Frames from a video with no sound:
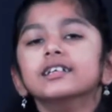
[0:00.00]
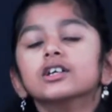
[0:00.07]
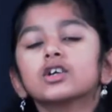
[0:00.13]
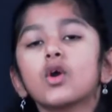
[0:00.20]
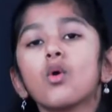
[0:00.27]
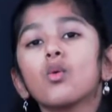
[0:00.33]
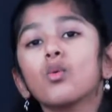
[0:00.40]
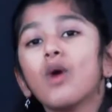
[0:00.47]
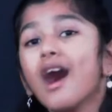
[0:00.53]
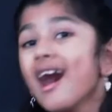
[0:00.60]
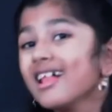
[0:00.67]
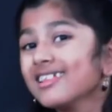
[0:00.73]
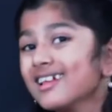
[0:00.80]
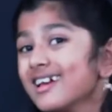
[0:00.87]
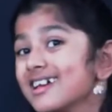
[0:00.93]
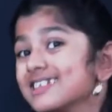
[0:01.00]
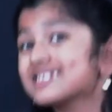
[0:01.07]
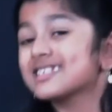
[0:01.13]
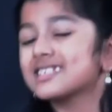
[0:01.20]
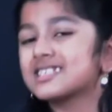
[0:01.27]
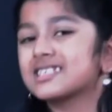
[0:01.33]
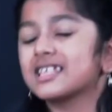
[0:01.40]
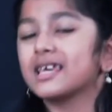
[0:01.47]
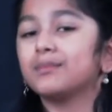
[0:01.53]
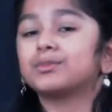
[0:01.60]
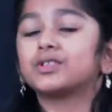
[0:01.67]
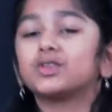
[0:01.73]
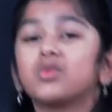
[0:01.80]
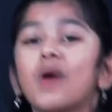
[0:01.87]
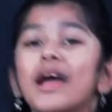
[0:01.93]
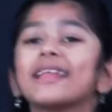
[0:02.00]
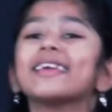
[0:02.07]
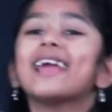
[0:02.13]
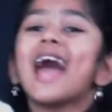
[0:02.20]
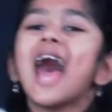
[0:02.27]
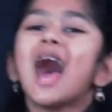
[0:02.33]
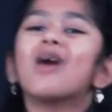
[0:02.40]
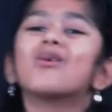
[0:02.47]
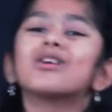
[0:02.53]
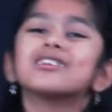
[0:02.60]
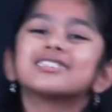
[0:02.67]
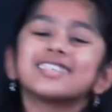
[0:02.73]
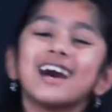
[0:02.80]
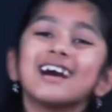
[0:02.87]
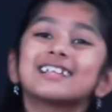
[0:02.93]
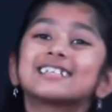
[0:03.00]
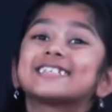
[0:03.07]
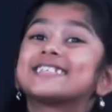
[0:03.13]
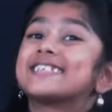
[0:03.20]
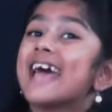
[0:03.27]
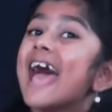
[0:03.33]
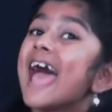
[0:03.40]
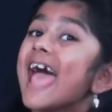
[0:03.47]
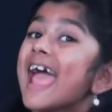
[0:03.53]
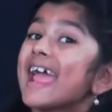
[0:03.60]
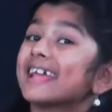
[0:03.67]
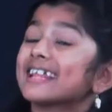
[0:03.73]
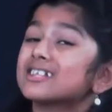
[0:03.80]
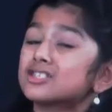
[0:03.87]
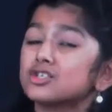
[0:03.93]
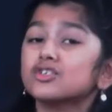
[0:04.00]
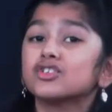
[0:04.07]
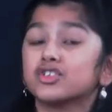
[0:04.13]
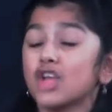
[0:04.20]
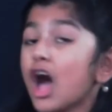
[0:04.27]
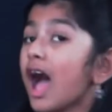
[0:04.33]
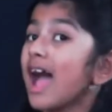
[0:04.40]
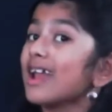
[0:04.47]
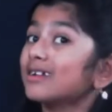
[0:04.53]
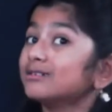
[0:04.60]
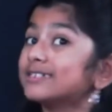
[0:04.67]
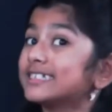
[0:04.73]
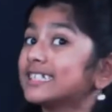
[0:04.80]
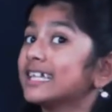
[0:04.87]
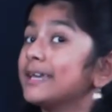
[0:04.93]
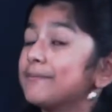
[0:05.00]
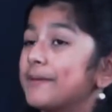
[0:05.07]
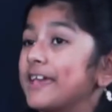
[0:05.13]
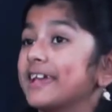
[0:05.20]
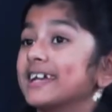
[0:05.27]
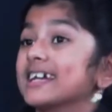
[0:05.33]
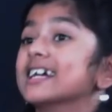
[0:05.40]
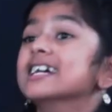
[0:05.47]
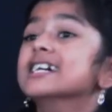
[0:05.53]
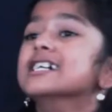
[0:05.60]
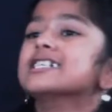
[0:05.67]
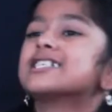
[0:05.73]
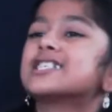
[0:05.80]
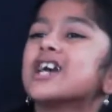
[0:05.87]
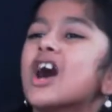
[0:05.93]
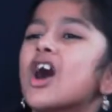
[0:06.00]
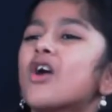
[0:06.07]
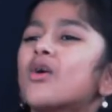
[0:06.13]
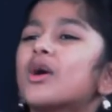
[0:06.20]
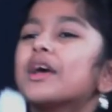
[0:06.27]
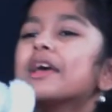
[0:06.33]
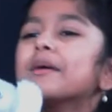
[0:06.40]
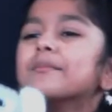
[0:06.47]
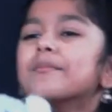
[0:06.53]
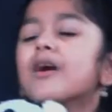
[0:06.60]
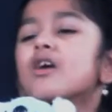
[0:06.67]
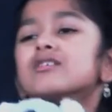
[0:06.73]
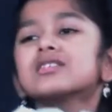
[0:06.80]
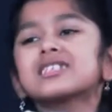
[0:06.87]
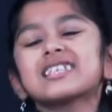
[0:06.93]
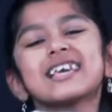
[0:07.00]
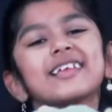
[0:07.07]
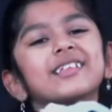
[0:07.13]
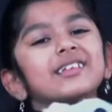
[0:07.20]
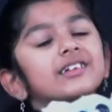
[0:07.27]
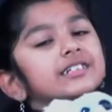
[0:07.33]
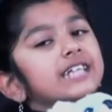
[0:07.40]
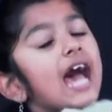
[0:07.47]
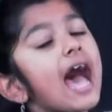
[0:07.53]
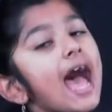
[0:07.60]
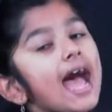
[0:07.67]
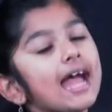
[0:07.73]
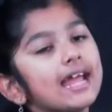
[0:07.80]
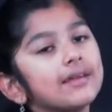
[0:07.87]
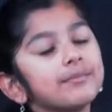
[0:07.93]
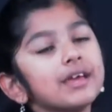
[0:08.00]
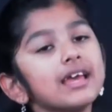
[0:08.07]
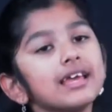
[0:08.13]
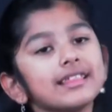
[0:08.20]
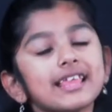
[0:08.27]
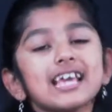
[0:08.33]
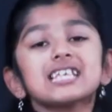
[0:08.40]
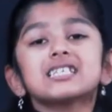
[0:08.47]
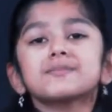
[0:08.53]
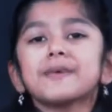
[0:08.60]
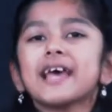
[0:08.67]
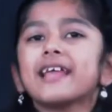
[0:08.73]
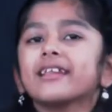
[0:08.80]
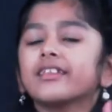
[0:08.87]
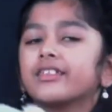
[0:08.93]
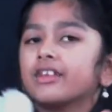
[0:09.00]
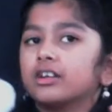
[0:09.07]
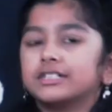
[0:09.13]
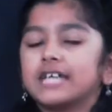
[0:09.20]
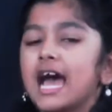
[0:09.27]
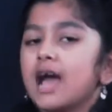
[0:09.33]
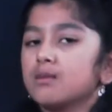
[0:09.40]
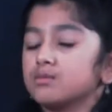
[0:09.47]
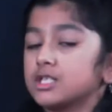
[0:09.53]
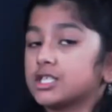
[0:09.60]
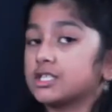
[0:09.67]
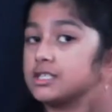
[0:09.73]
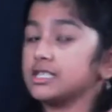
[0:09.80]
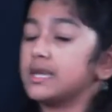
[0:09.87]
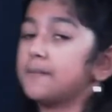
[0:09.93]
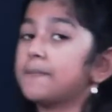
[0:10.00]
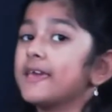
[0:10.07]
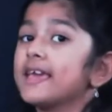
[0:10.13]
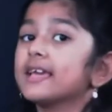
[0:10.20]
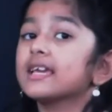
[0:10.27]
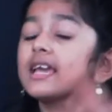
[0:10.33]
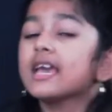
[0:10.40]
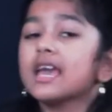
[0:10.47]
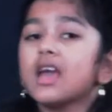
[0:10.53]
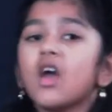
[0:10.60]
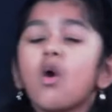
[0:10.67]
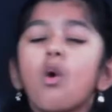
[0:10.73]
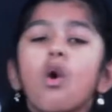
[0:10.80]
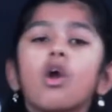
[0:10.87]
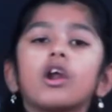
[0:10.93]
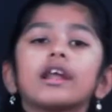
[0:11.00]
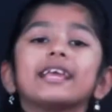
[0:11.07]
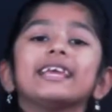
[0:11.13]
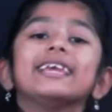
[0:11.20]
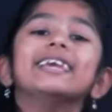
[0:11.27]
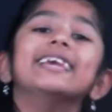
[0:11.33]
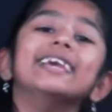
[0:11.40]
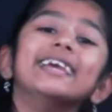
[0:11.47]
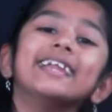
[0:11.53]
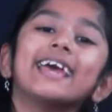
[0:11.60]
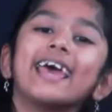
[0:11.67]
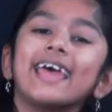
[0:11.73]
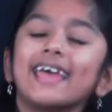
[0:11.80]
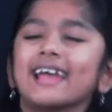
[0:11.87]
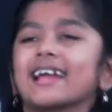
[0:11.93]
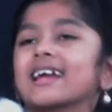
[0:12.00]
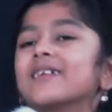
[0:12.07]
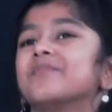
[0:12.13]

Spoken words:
koalas sleep 20 hours a day. That's a lot of sleeping. So mostly in their time, they spend their time sleeping or eating.